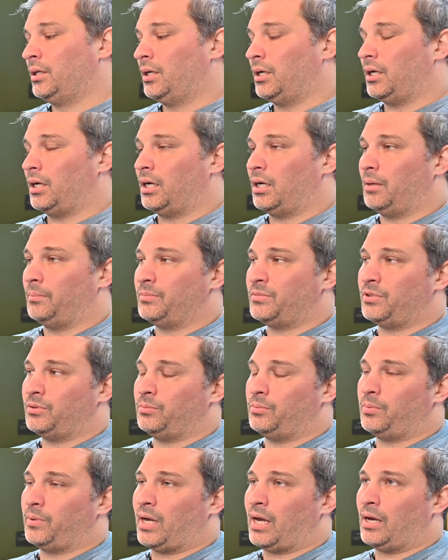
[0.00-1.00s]
to
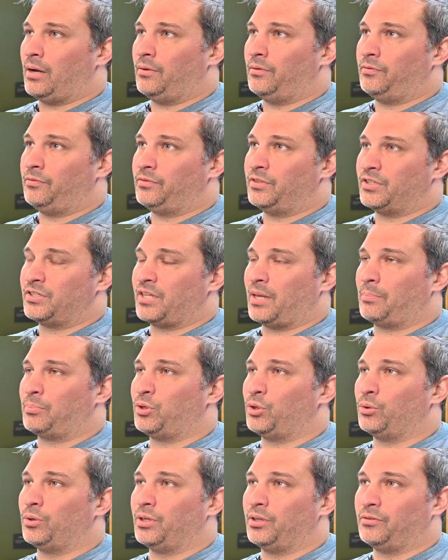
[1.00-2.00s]
have just that
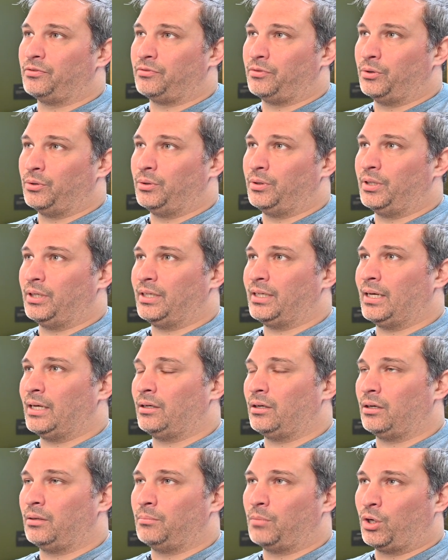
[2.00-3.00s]
purity of fruit, again,
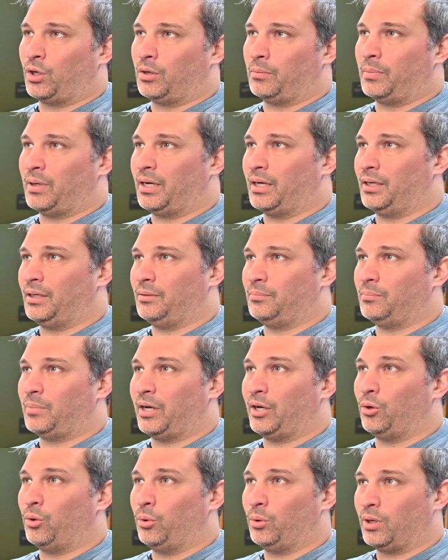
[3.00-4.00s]
unmarred
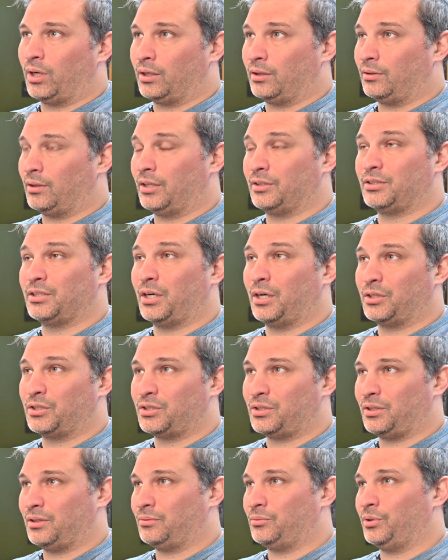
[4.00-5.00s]
by oak,
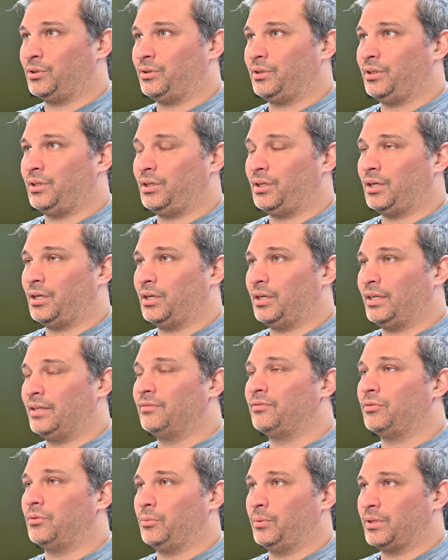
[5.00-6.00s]
untouched, unreally
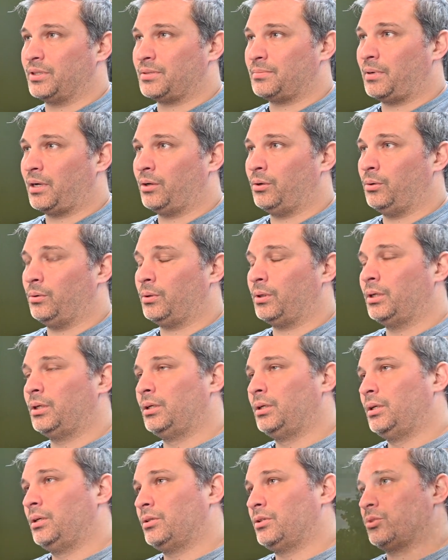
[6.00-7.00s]
influenced by oak,
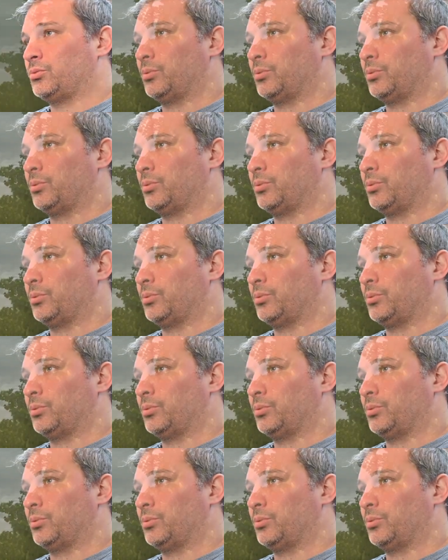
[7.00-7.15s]
just